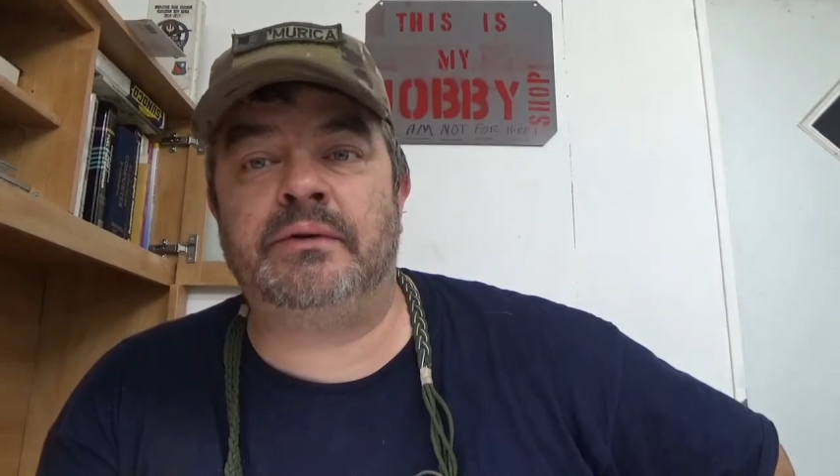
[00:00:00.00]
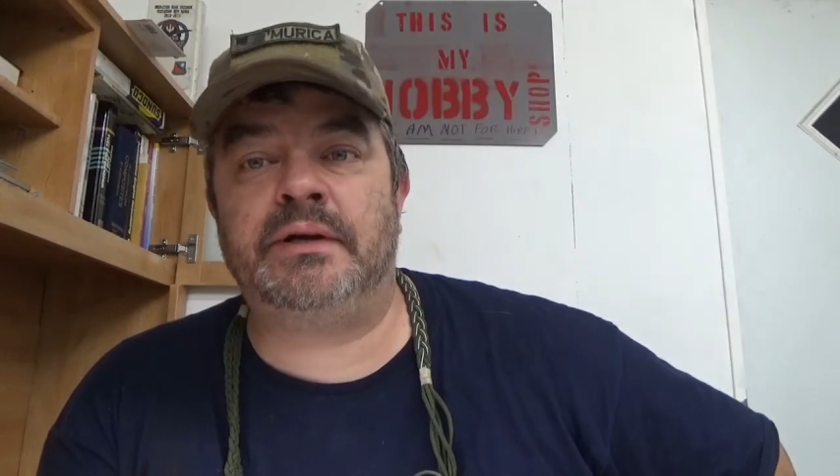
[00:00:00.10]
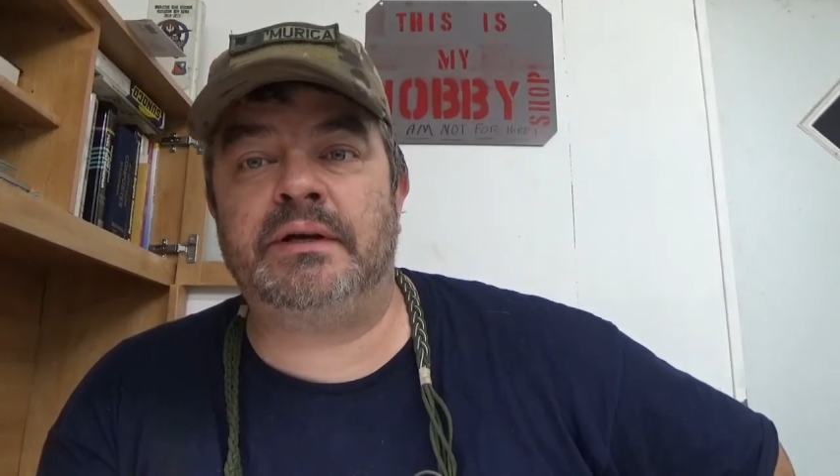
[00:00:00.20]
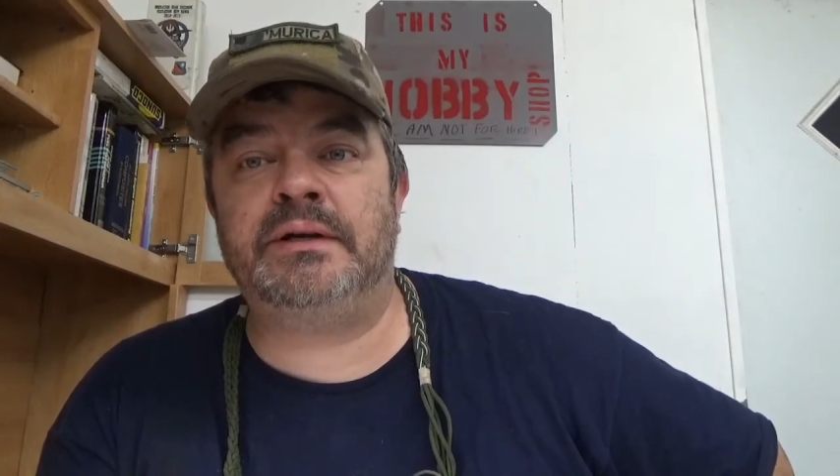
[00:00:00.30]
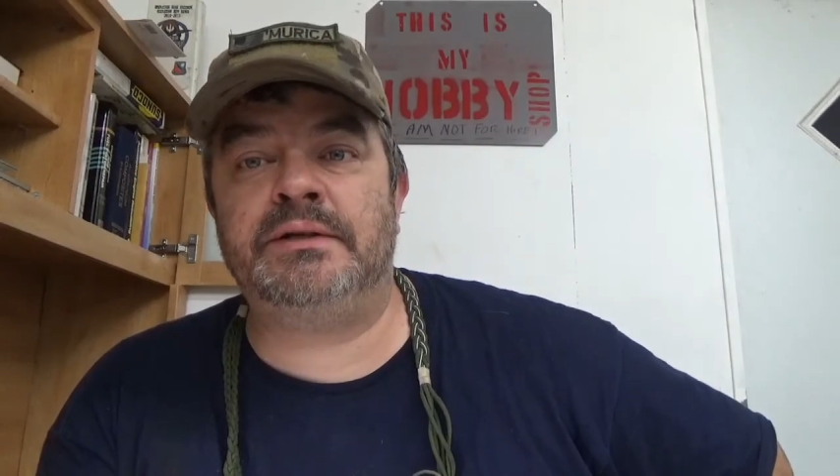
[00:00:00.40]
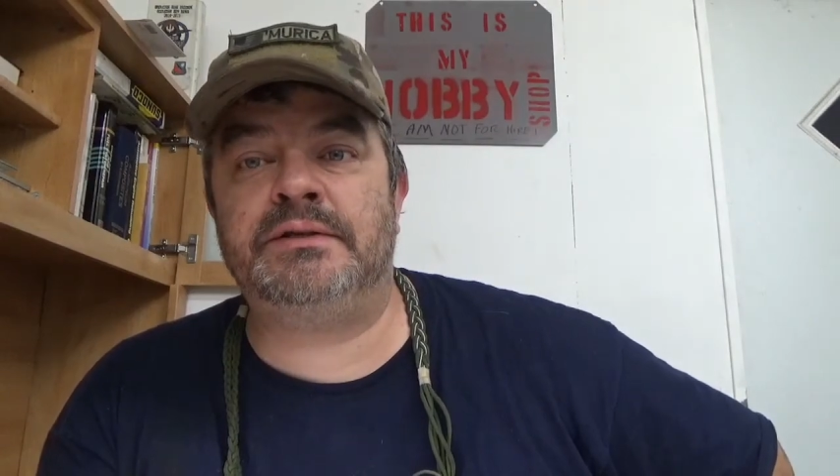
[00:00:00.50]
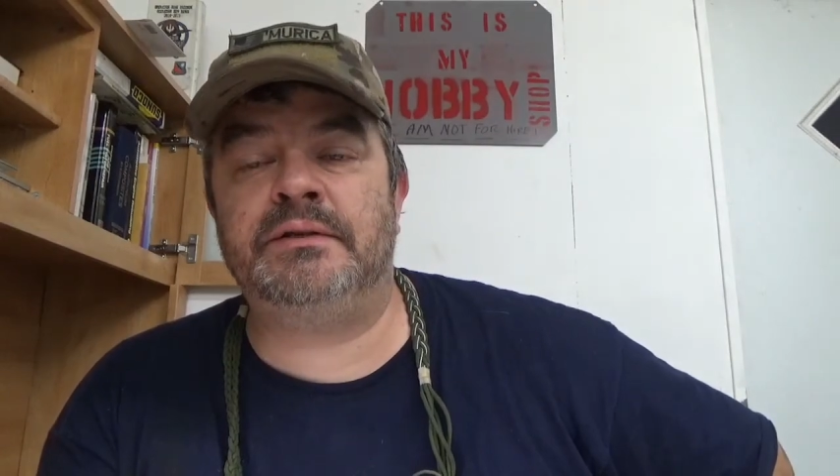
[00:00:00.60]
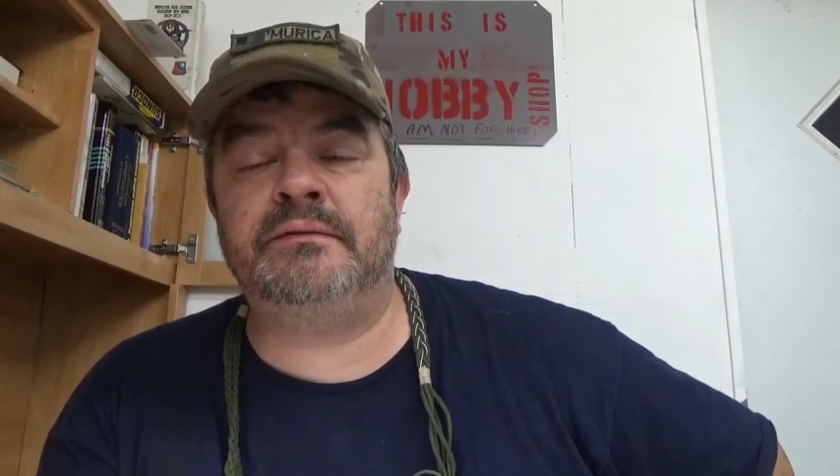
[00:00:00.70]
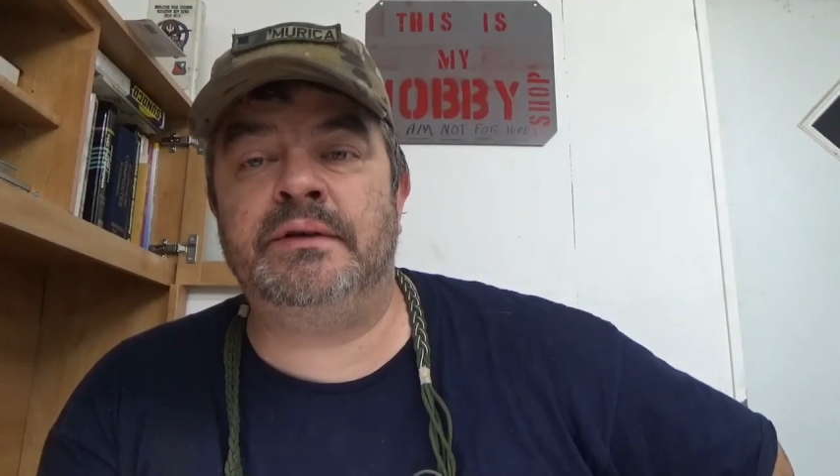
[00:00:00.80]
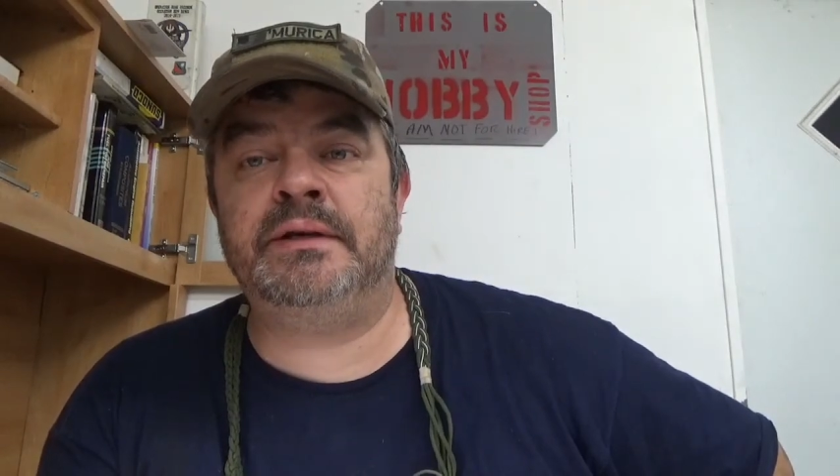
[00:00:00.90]
of the condition
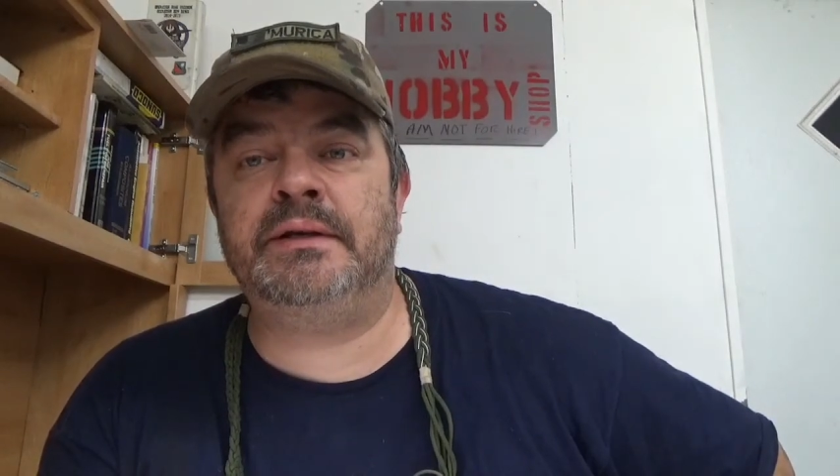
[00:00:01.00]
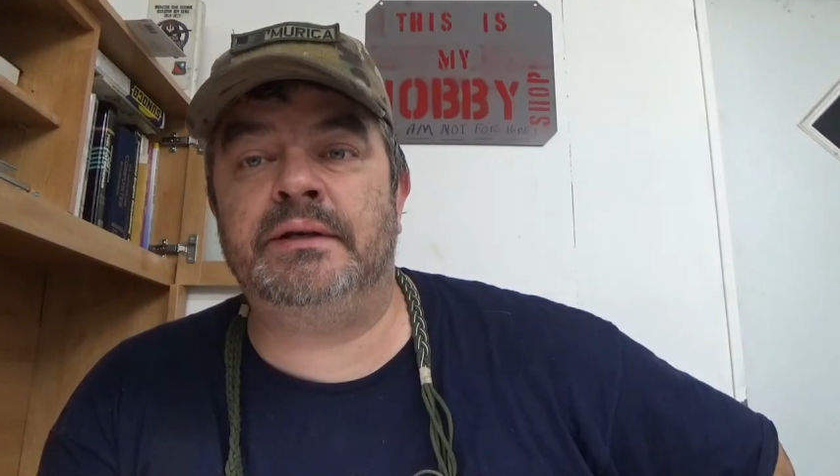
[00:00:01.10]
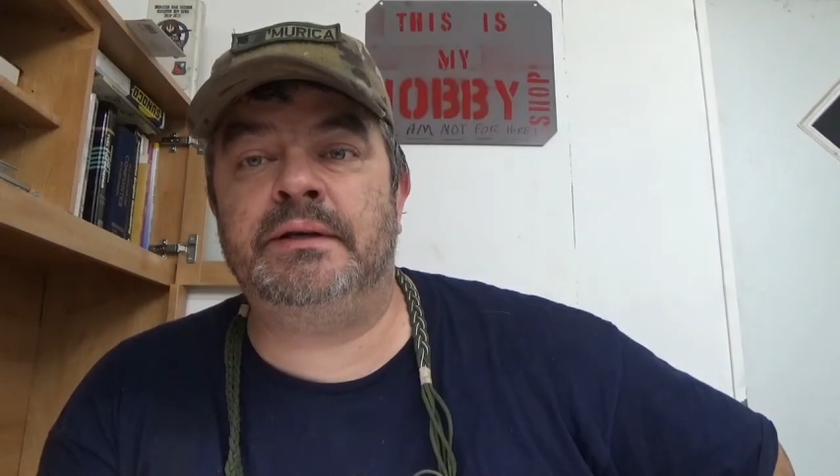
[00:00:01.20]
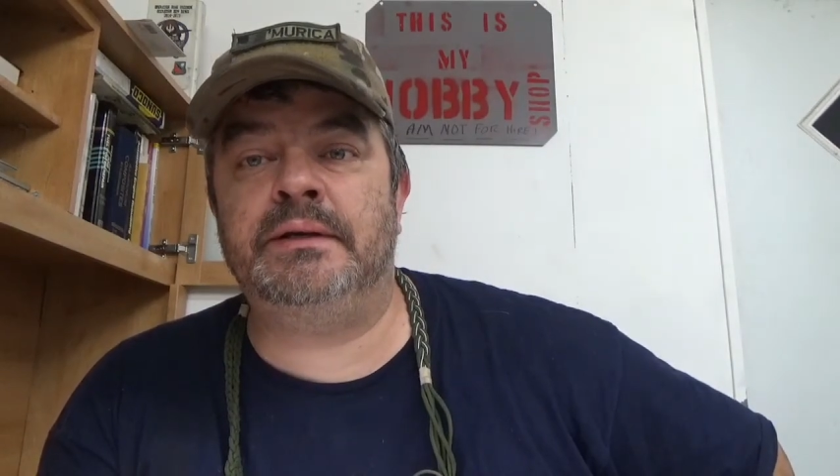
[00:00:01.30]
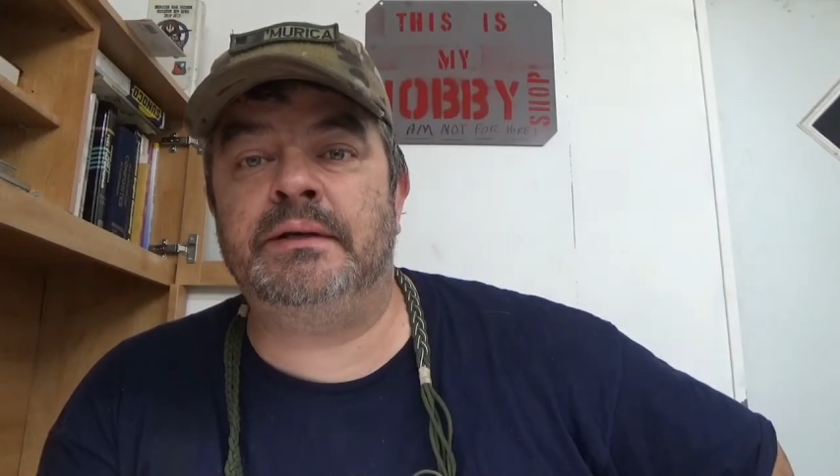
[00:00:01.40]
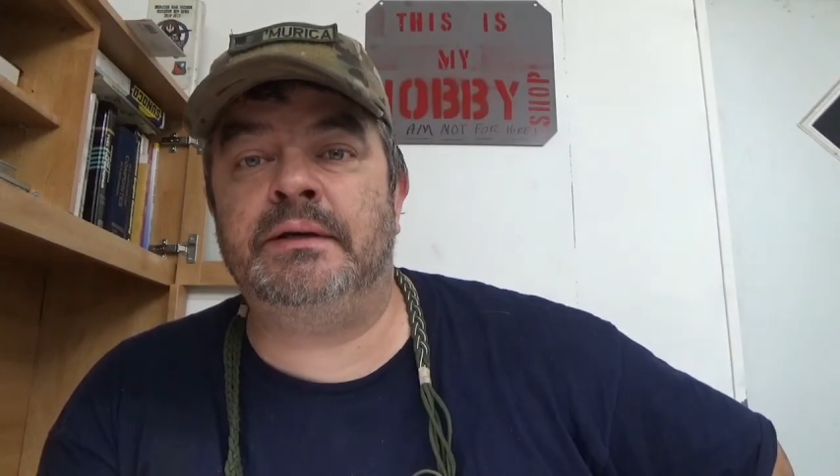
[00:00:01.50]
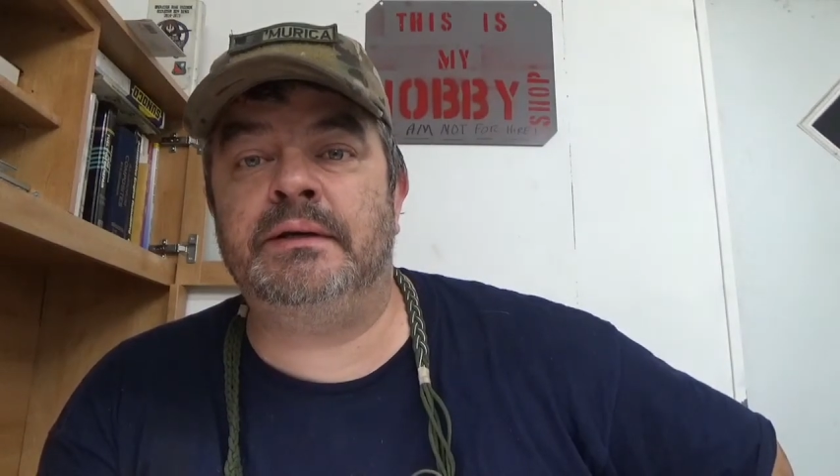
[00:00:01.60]
of it, and